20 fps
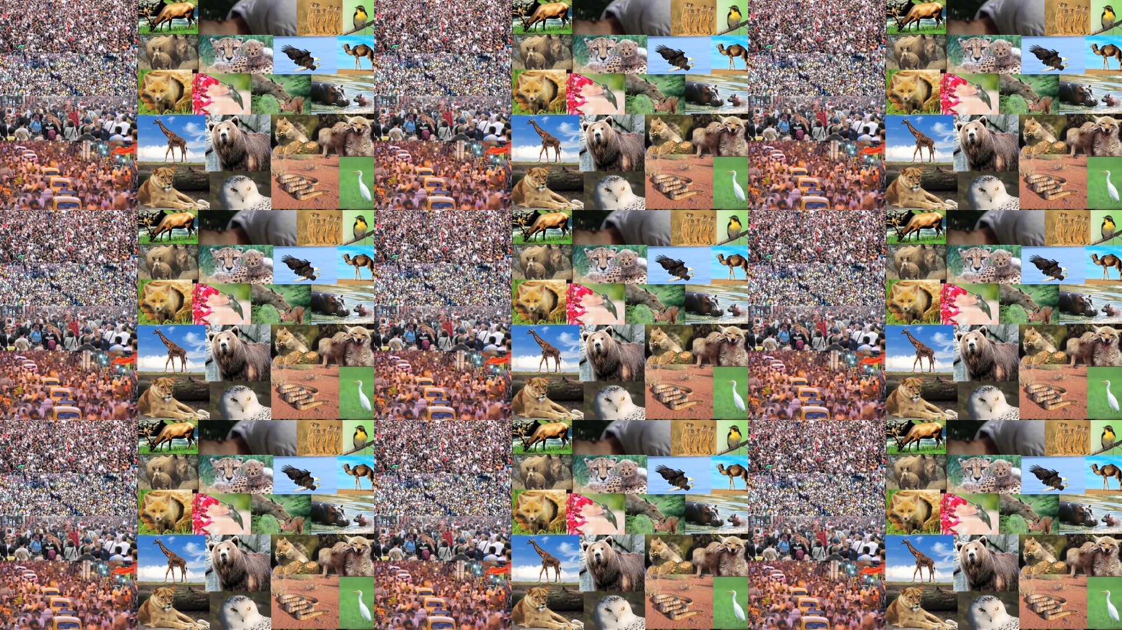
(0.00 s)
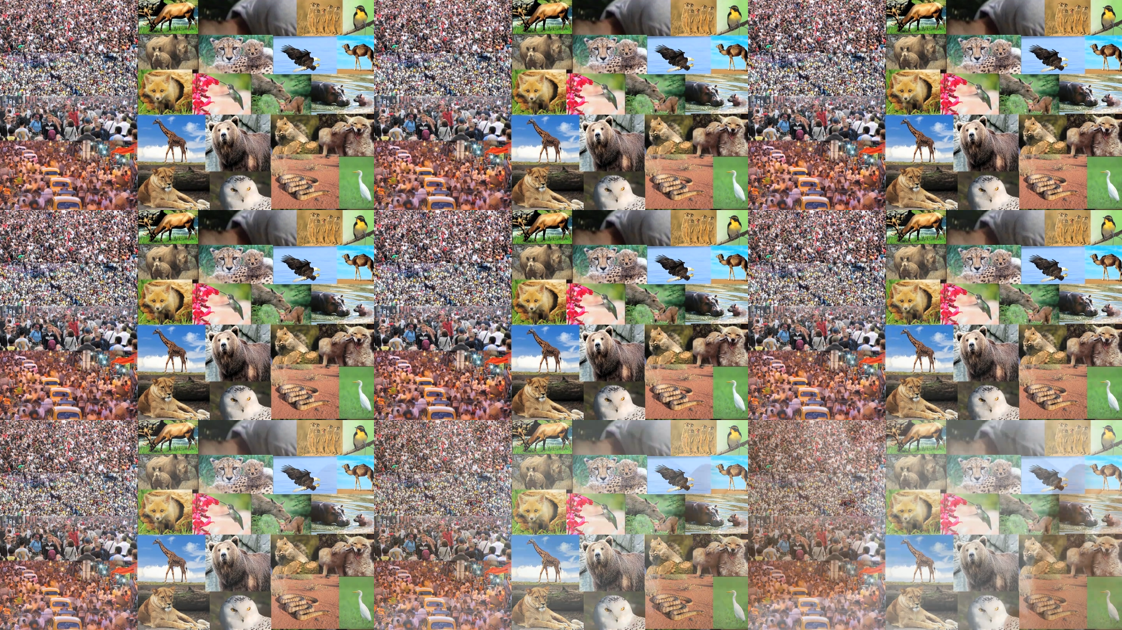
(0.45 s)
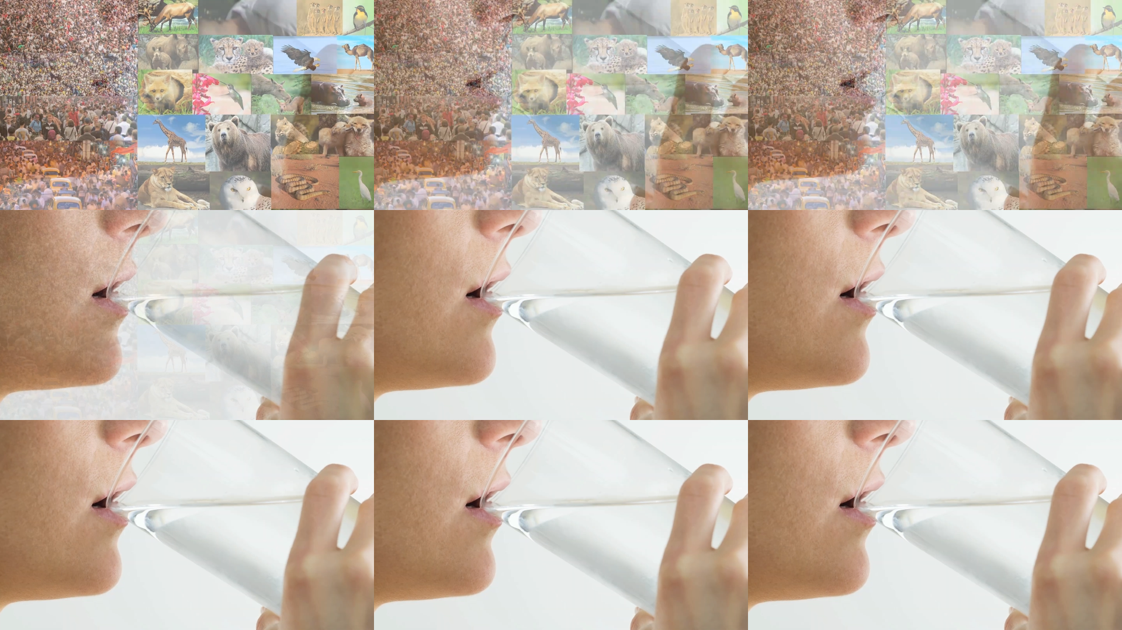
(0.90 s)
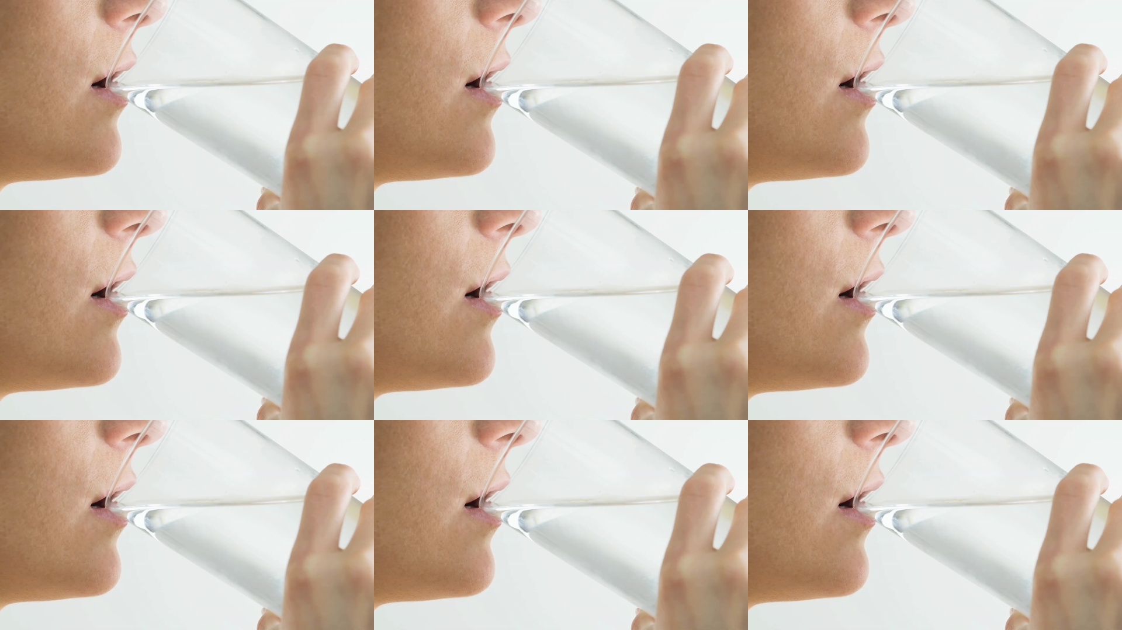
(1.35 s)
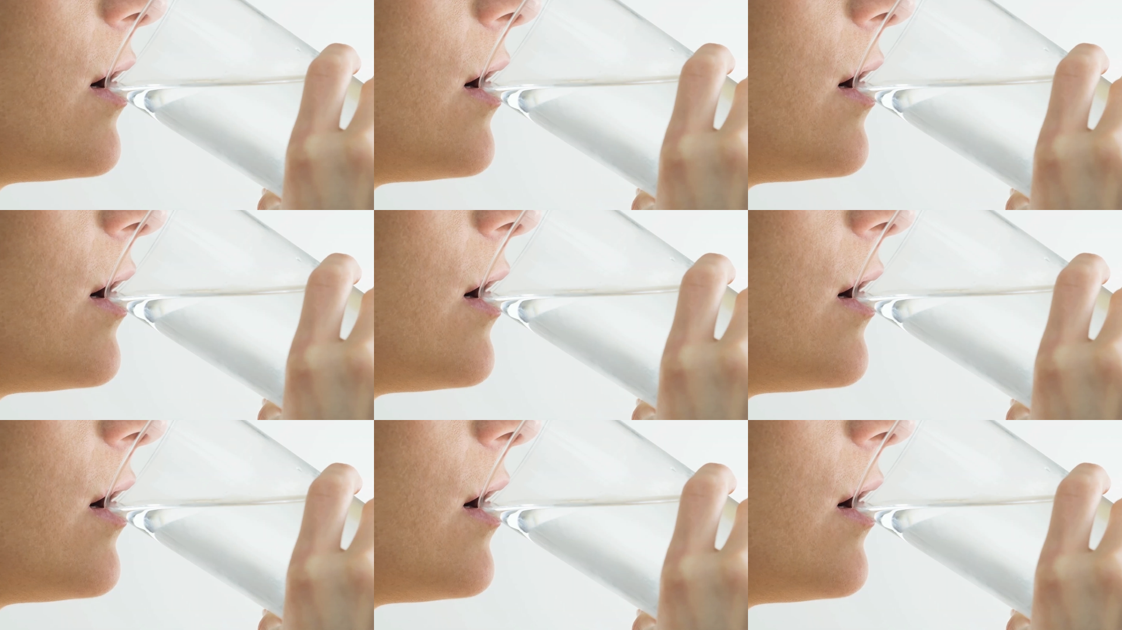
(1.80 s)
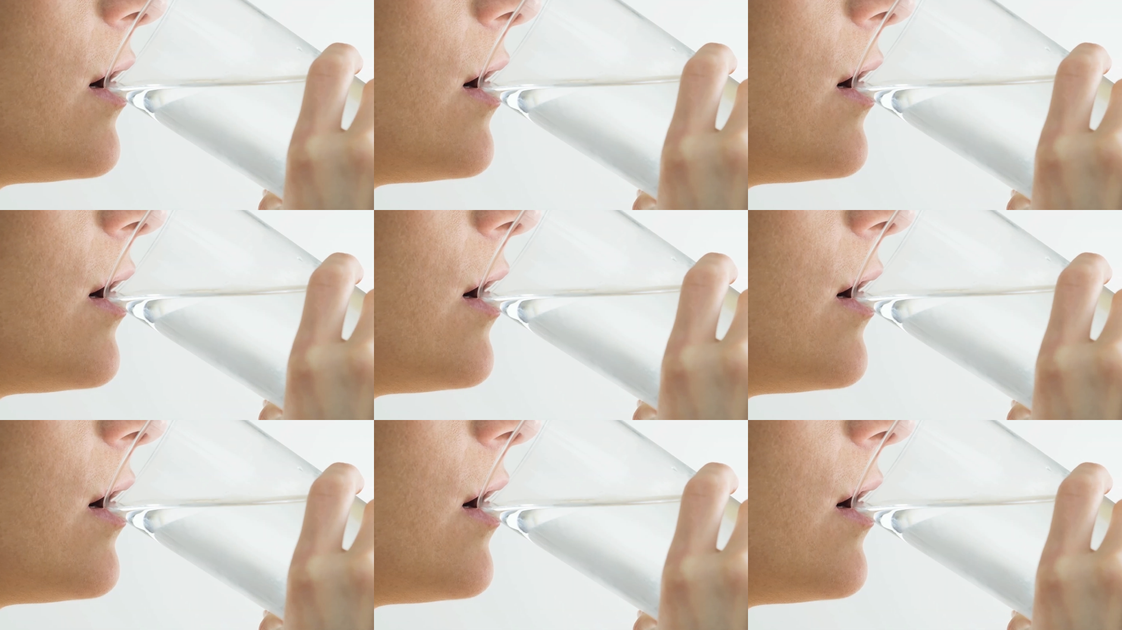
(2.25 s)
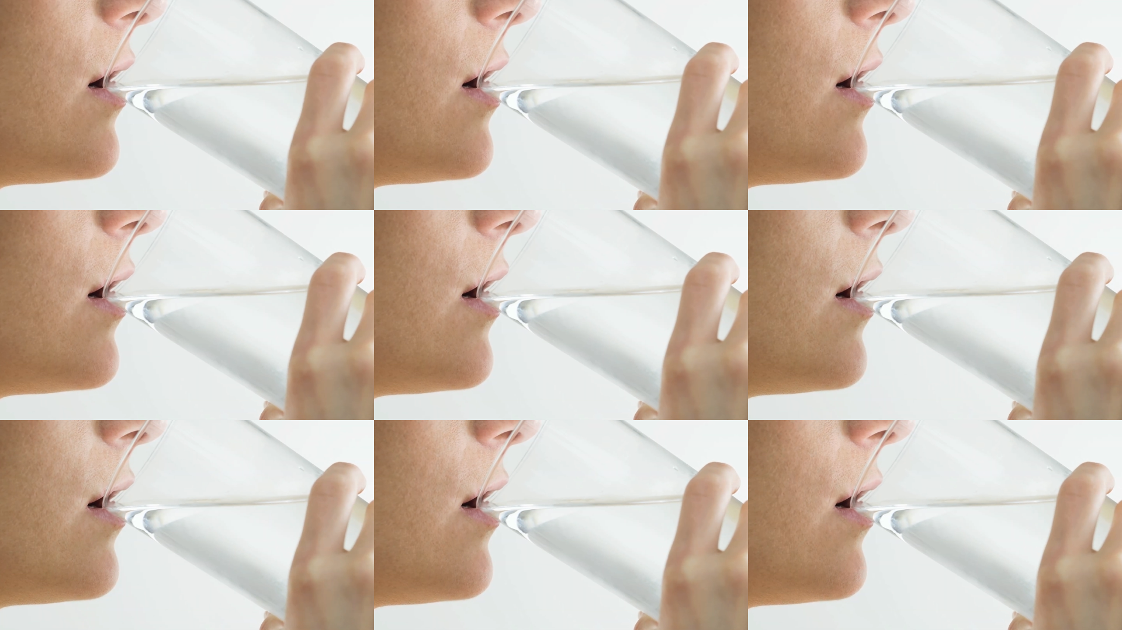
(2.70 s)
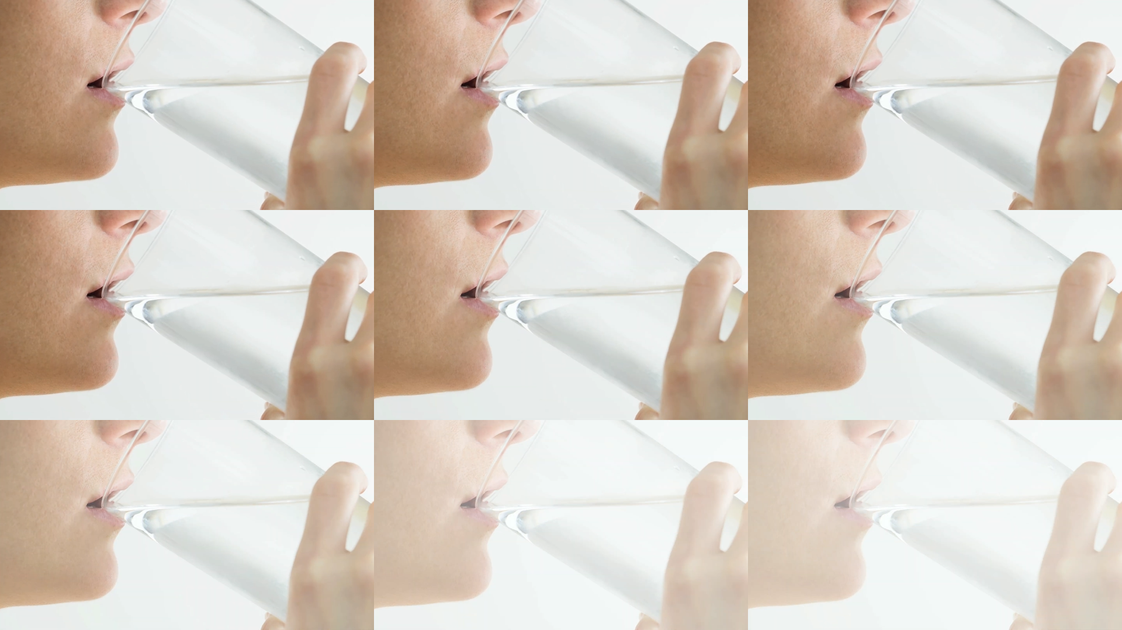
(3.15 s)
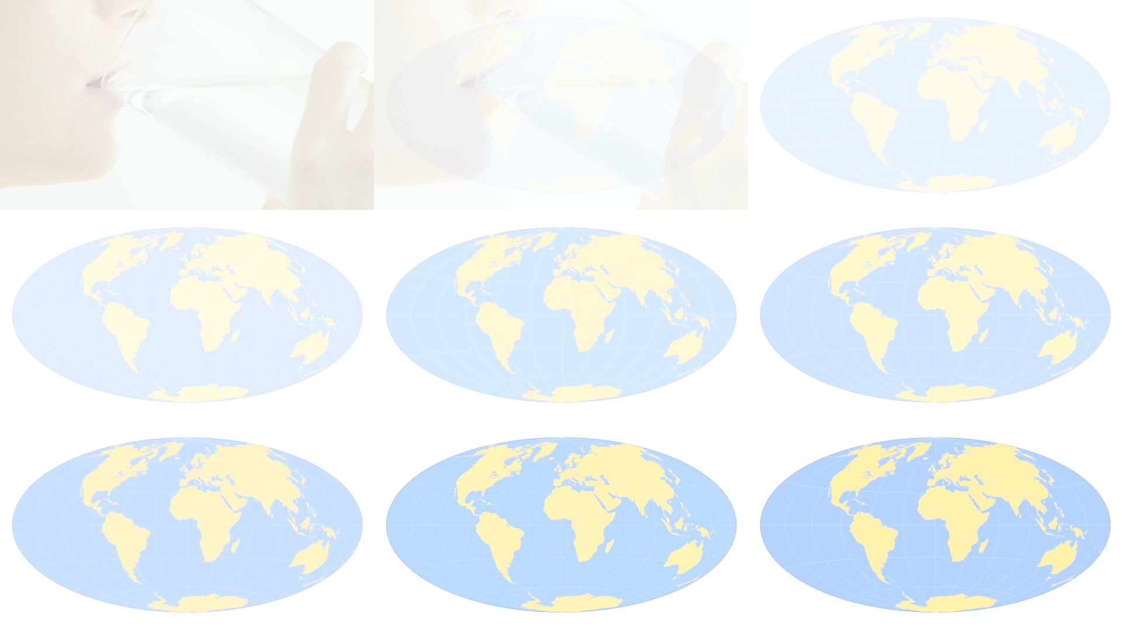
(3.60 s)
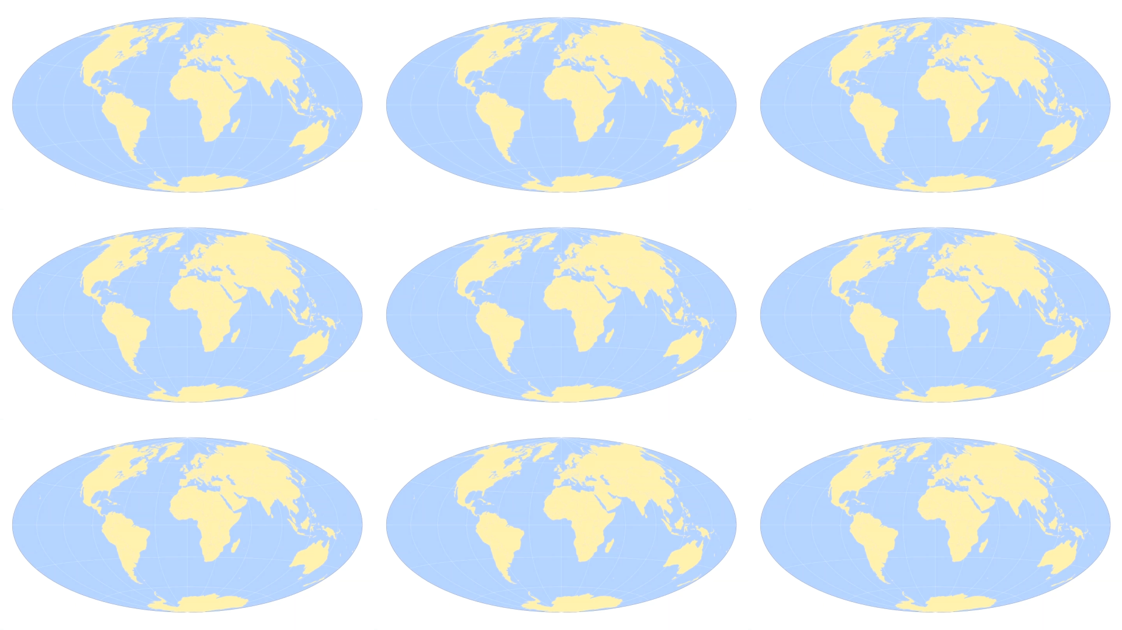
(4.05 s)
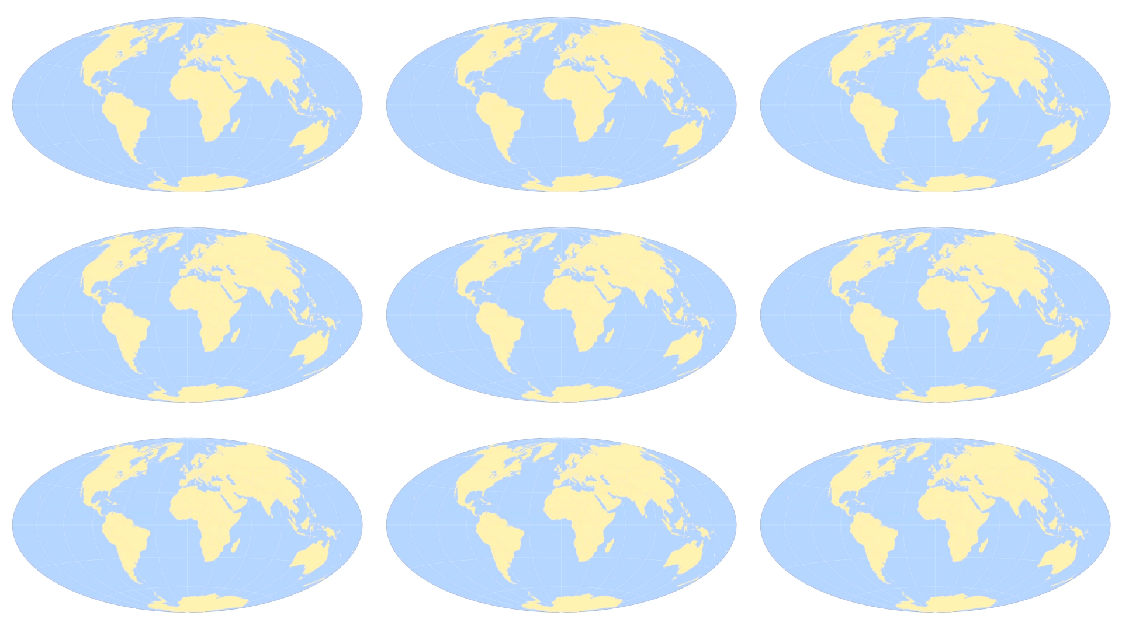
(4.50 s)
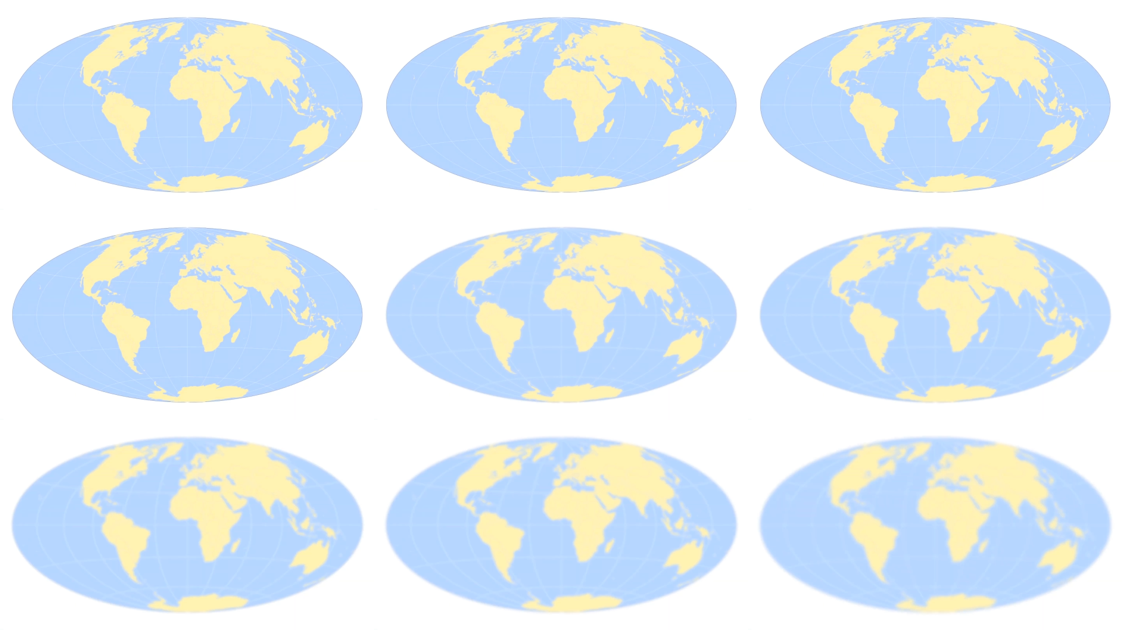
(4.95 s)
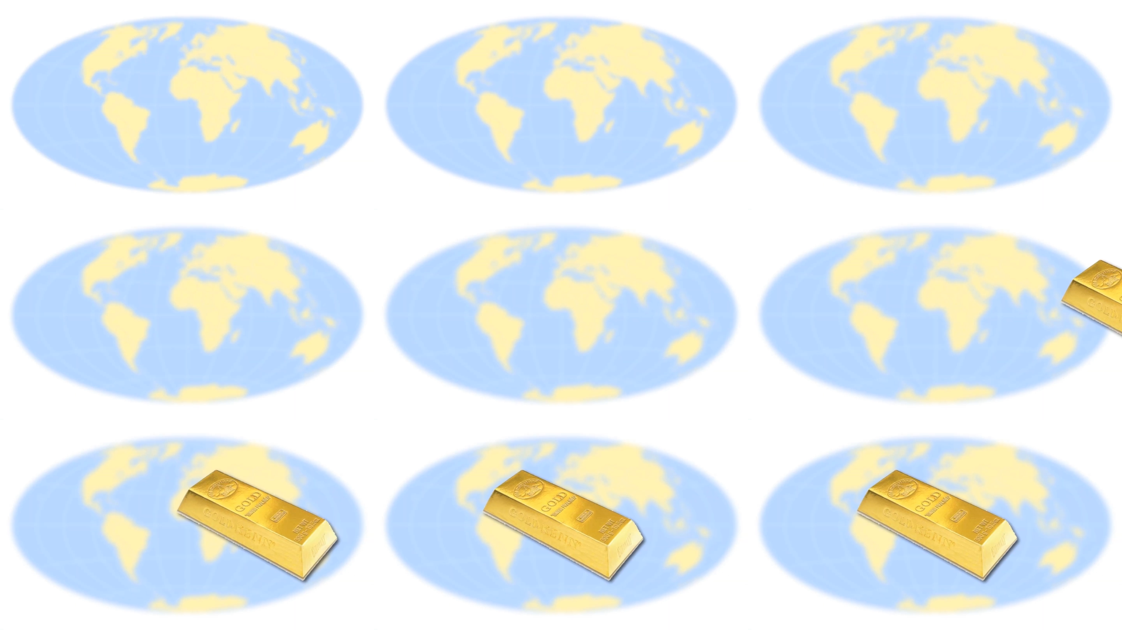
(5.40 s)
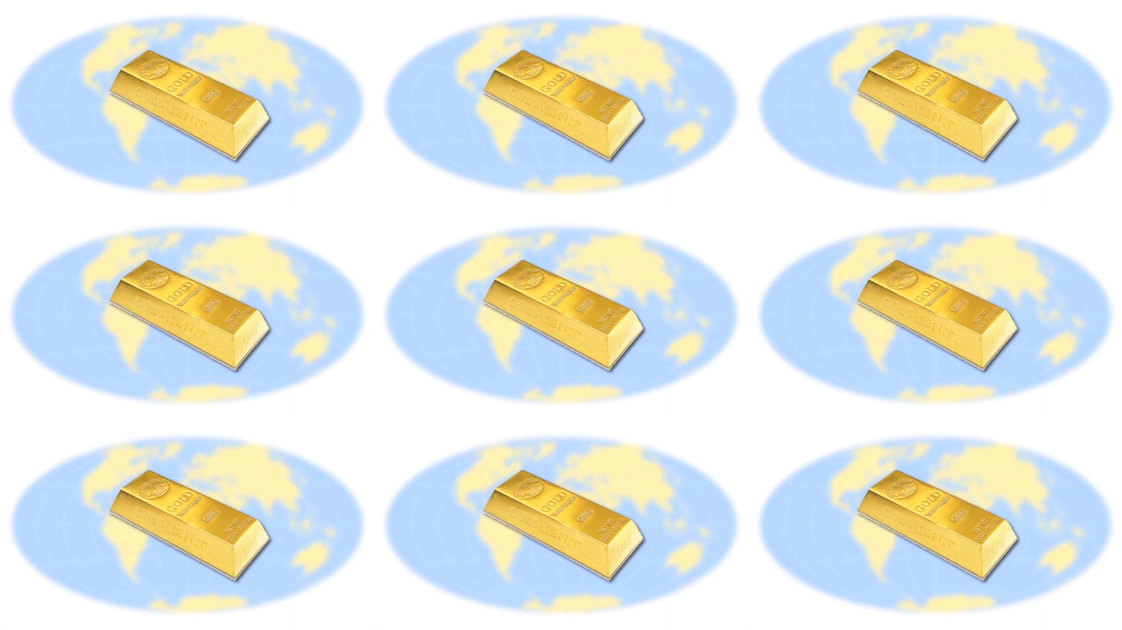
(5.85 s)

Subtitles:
[unreadable: no face in view]